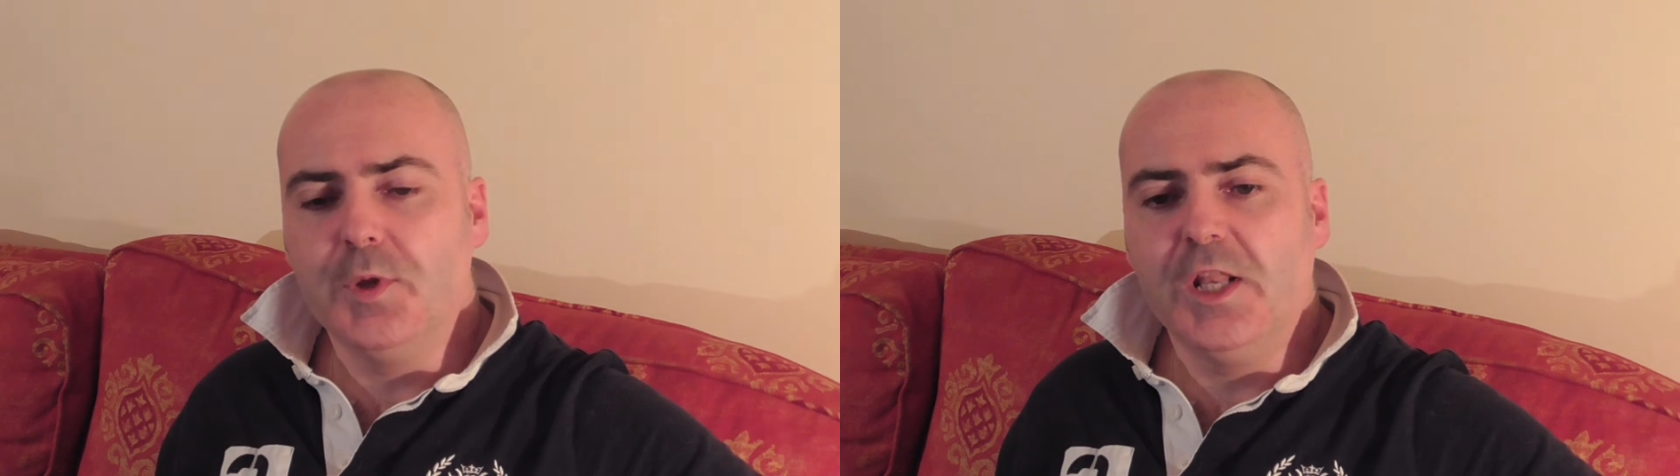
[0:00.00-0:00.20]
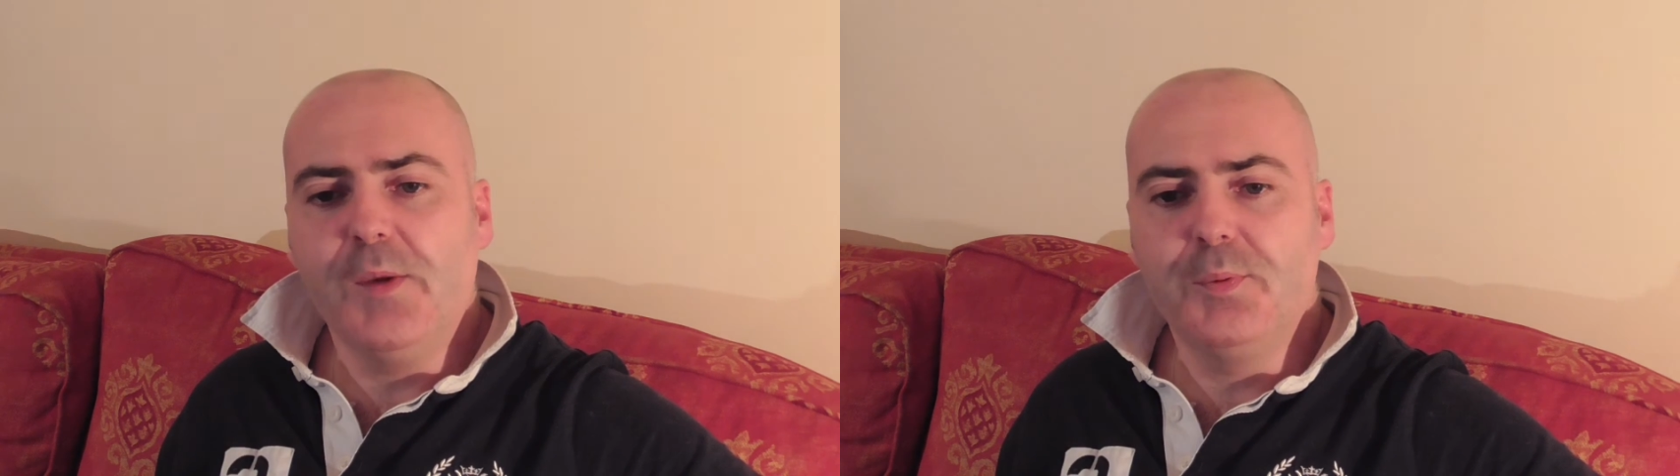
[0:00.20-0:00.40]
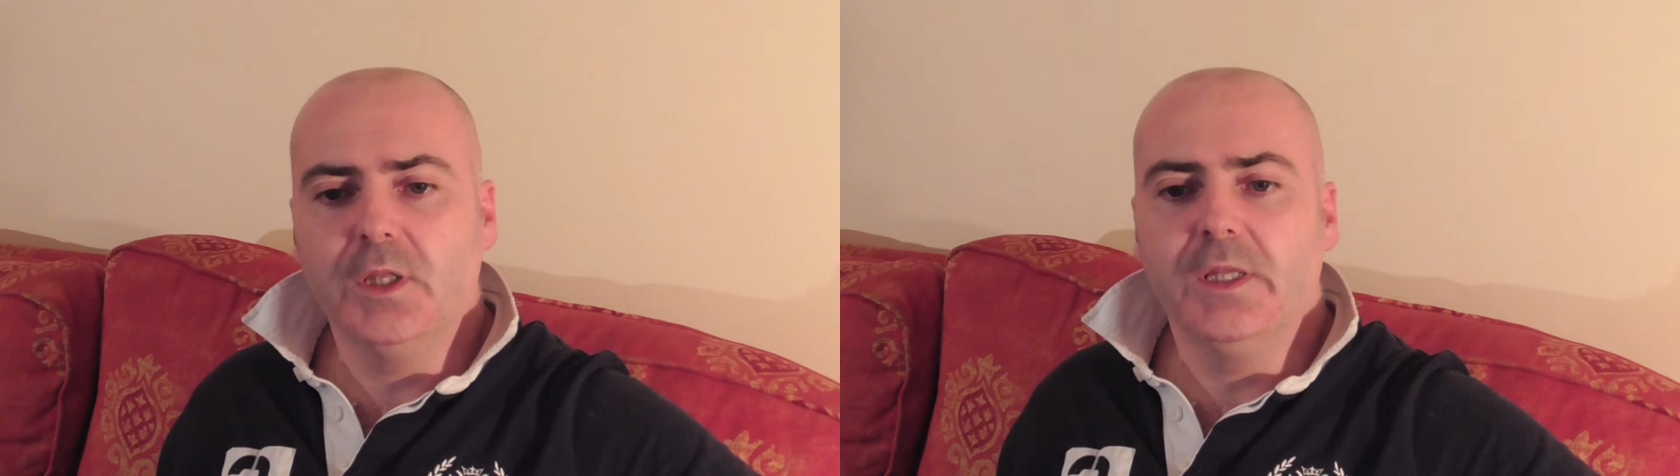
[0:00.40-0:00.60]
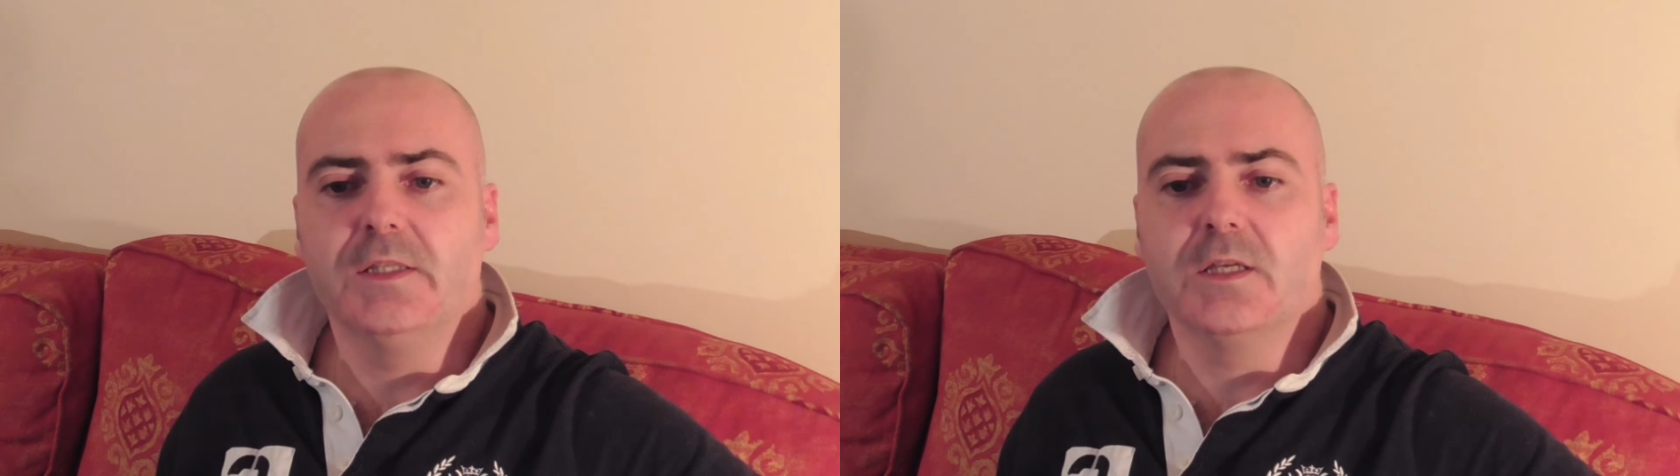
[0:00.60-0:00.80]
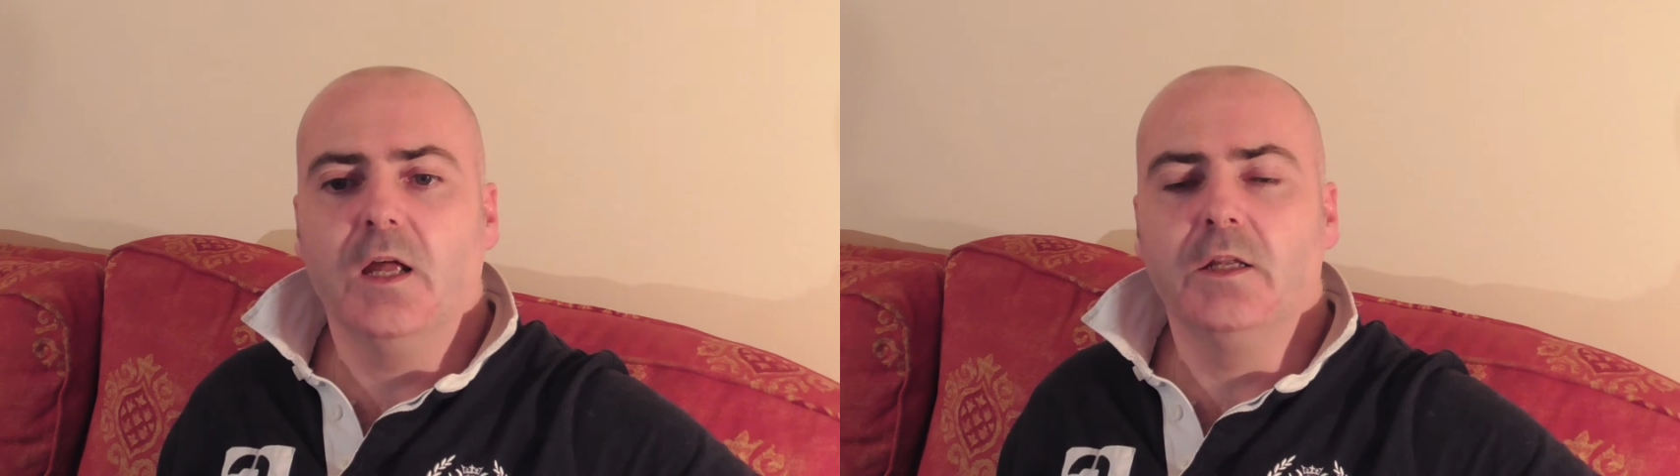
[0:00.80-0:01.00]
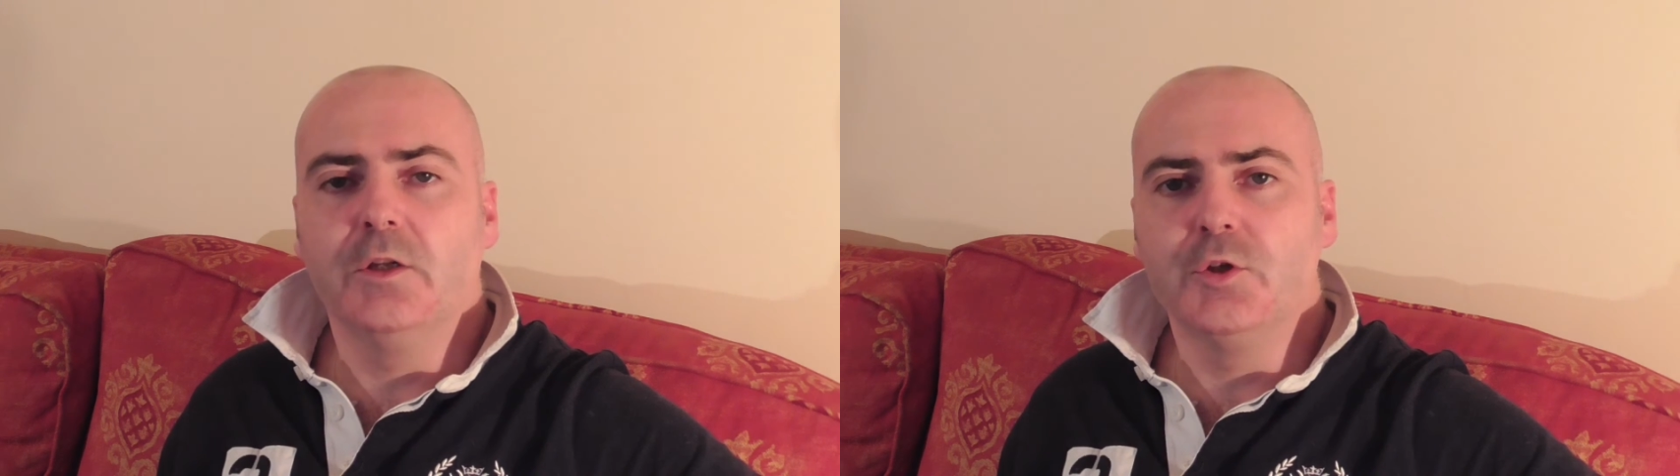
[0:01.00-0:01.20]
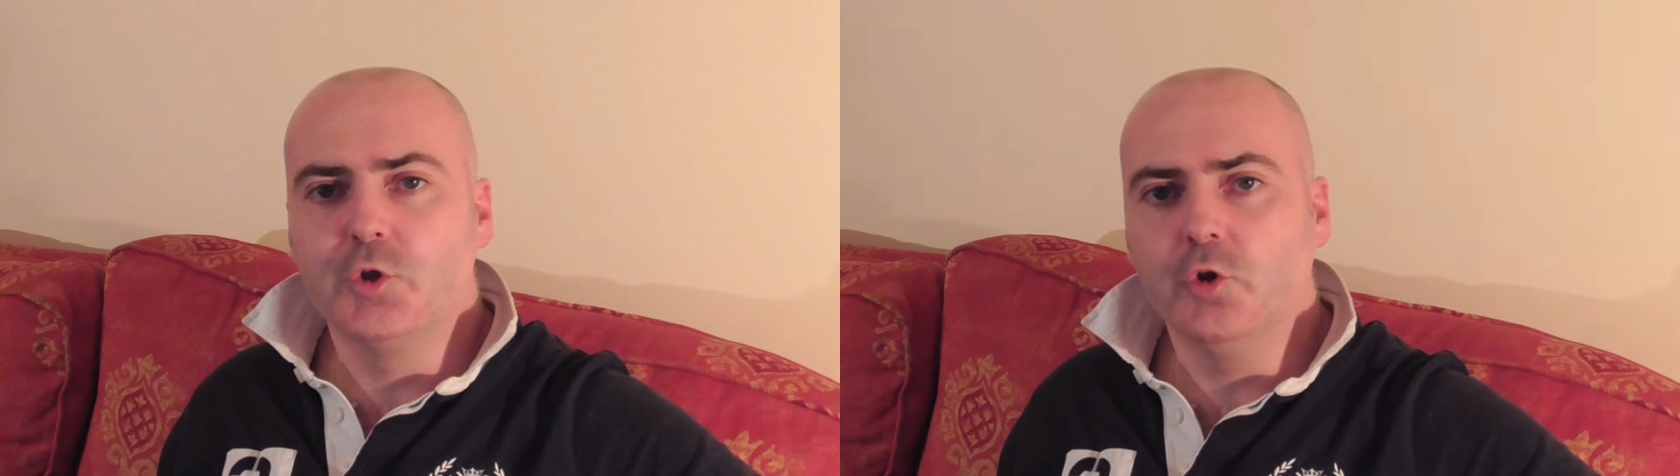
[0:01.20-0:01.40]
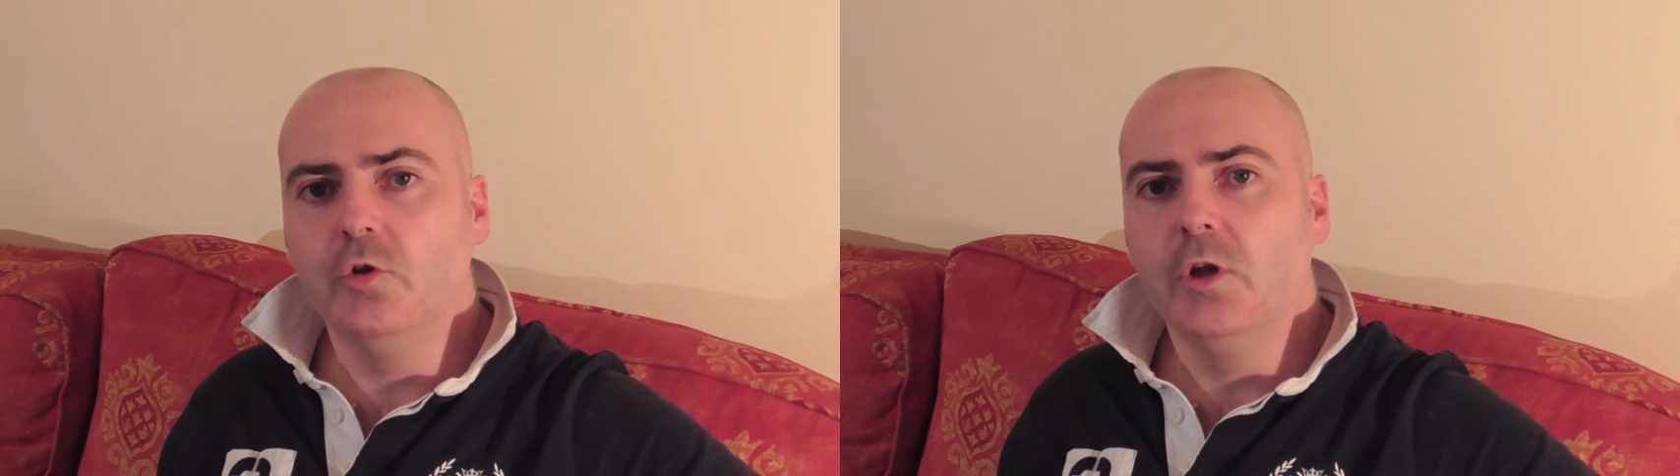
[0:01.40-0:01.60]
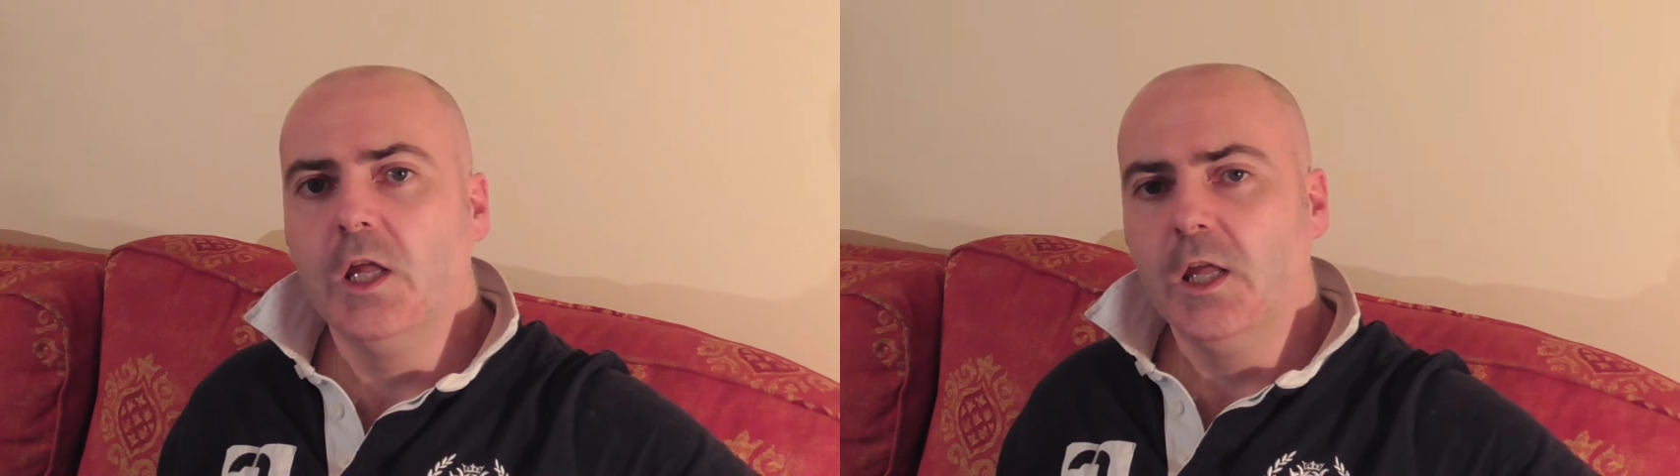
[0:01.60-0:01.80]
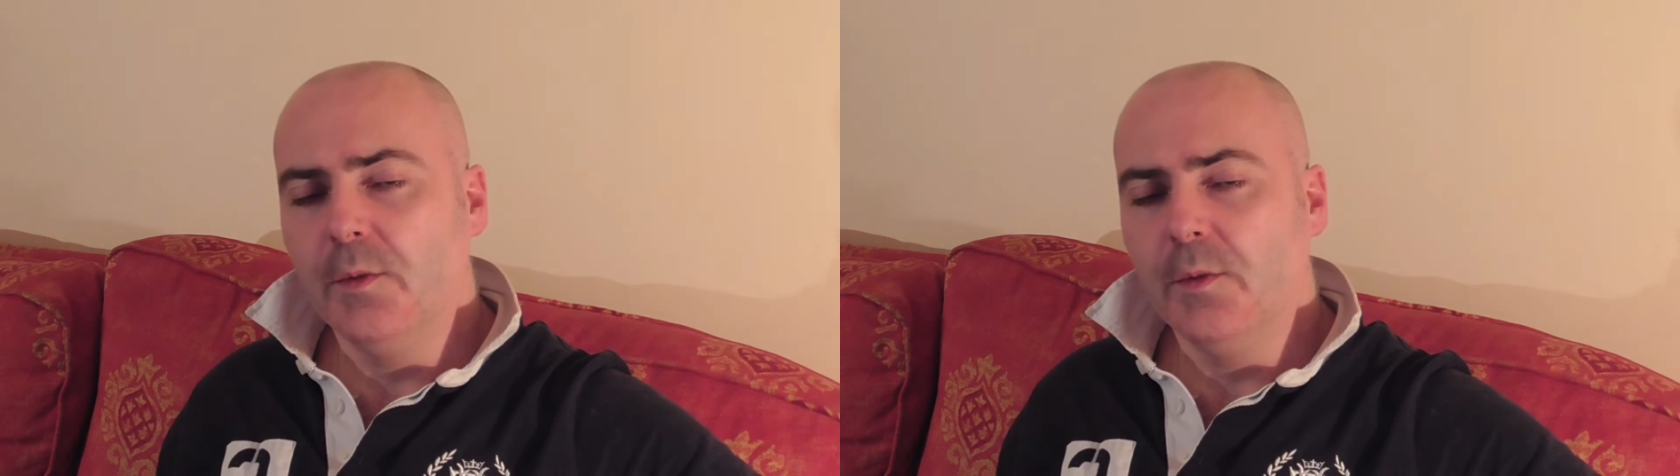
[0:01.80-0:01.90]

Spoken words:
manipulate and control